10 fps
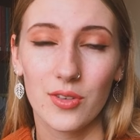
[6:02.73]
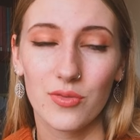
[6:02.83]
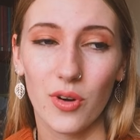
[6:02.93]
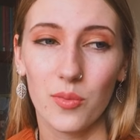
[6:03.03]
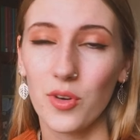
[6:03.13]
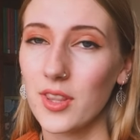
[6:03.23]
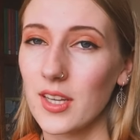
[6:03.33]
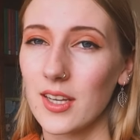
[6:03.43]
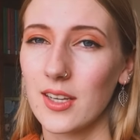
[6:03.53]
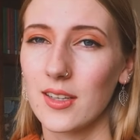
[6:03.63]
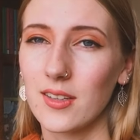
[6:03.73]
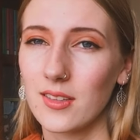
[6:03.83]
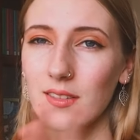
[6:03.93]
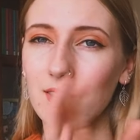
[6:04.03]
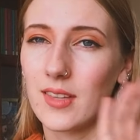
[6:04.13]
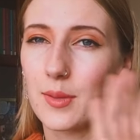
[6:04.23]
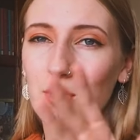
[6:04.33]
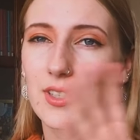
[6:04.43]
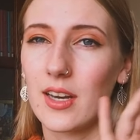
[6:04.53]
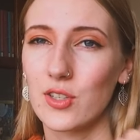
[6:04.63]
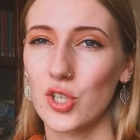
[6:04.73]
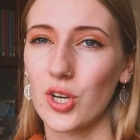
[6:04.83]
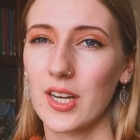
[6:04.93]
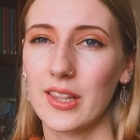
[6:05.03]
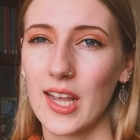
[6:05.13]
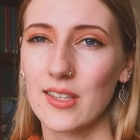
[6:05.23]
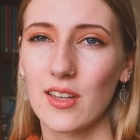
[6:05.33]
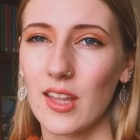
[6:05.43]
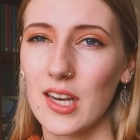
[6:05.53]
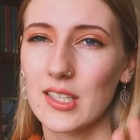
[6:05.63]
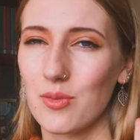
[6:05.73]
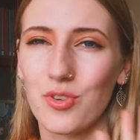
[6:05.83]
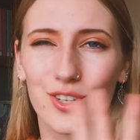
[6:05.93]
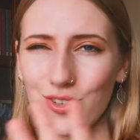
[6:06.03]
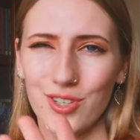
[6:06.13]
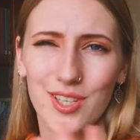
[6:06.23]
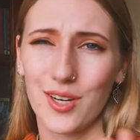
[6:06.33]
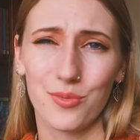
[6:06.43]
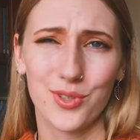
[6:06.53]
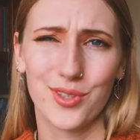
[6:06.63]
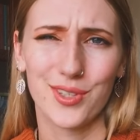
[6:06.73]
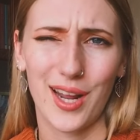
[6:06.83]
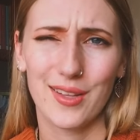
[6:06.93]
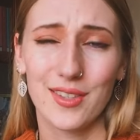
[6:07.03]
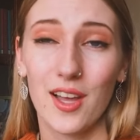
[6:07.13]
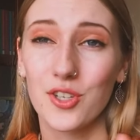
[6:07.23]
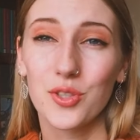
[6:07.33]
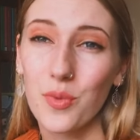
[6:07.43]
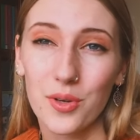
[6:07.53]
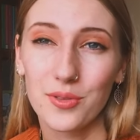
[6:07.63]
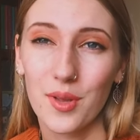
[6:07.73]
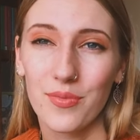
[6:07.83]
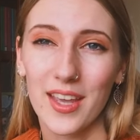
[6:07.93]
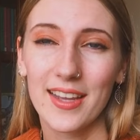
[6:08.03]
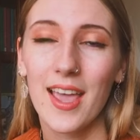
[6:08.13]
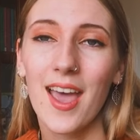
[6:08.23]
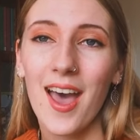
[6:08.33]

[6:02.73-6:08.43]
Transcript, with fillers: From what the label said as you go down the escalators, I'm pretty sure it said it was the state's largest one or something.